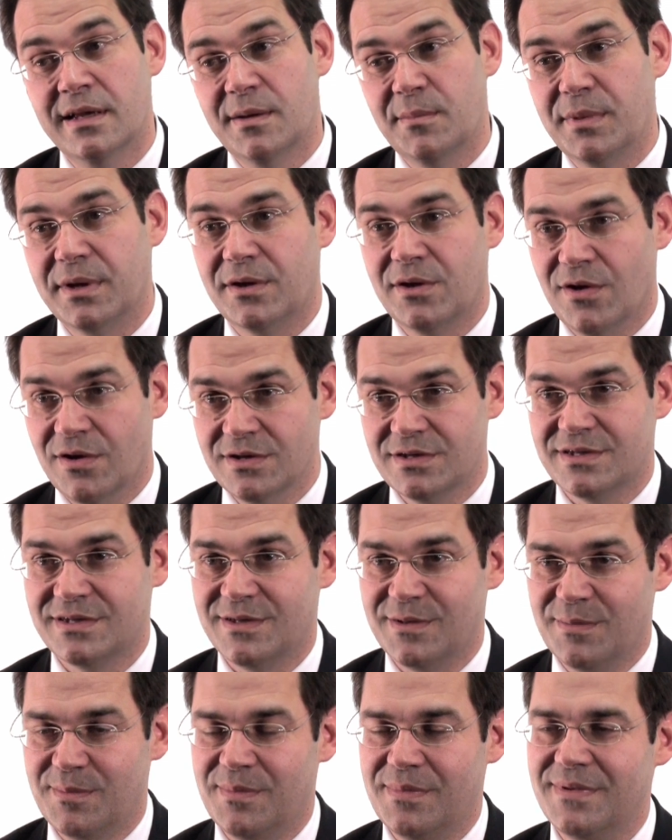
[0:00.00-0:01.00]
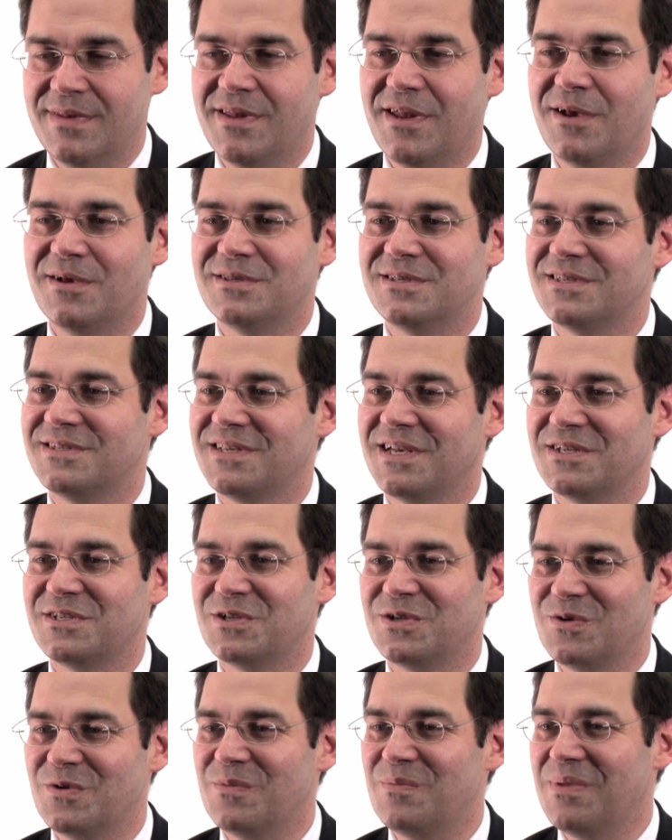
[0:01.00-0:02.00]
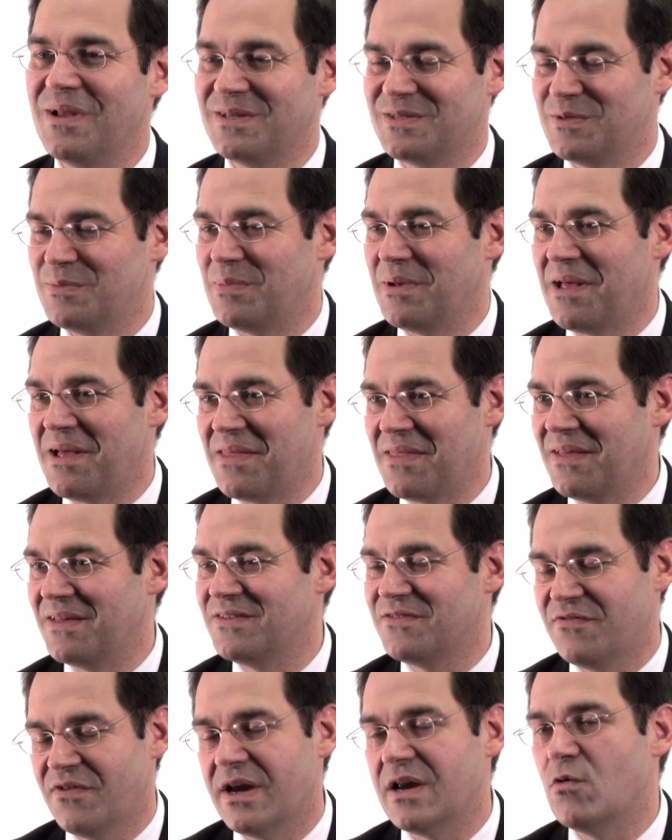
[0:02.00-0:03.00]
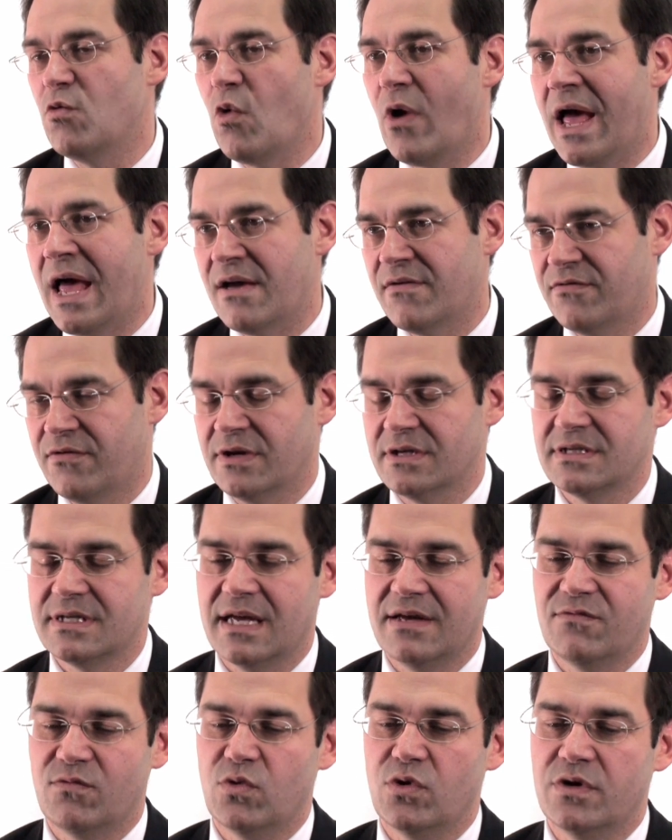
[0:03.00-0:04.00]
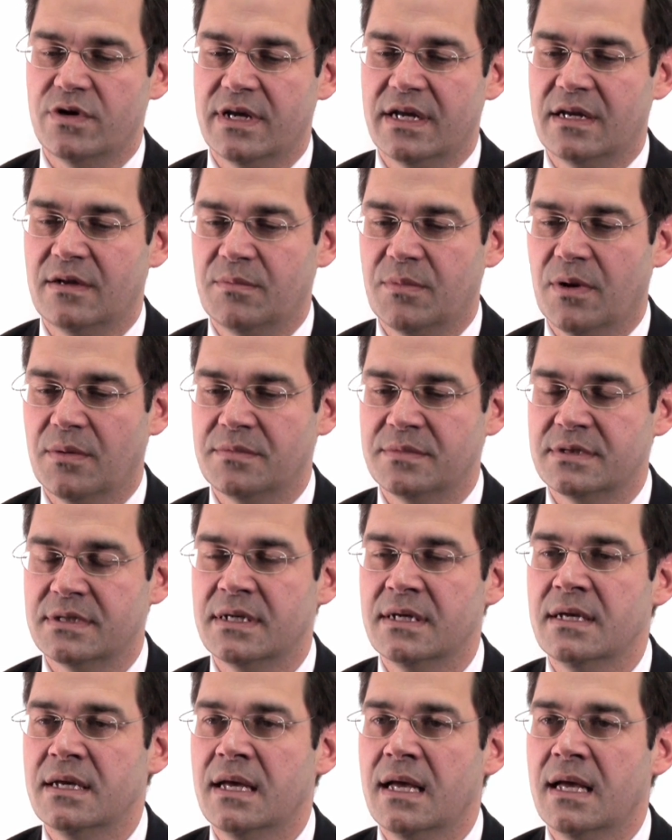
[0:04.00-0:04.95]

because the nose has such a good blood supply, that it's very rare for us to have wound healing problems.